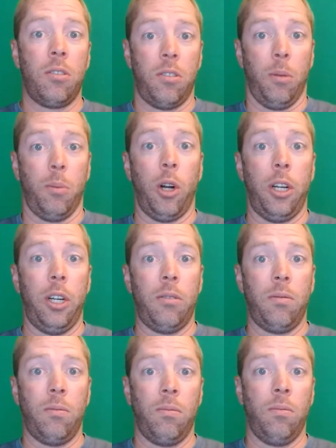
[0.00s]
There's a little more
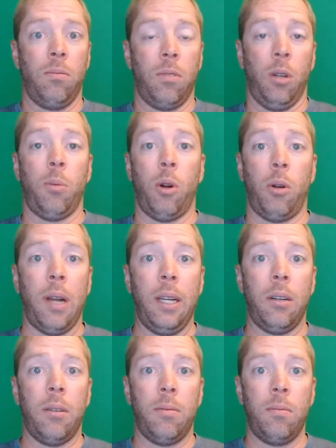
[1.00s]
here and a little more
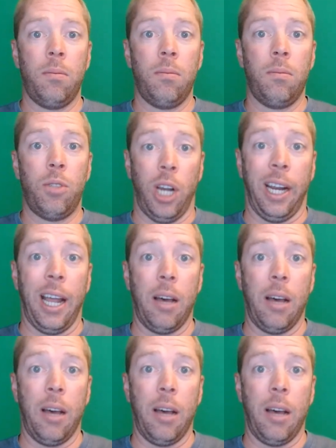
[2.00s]
right here. Check it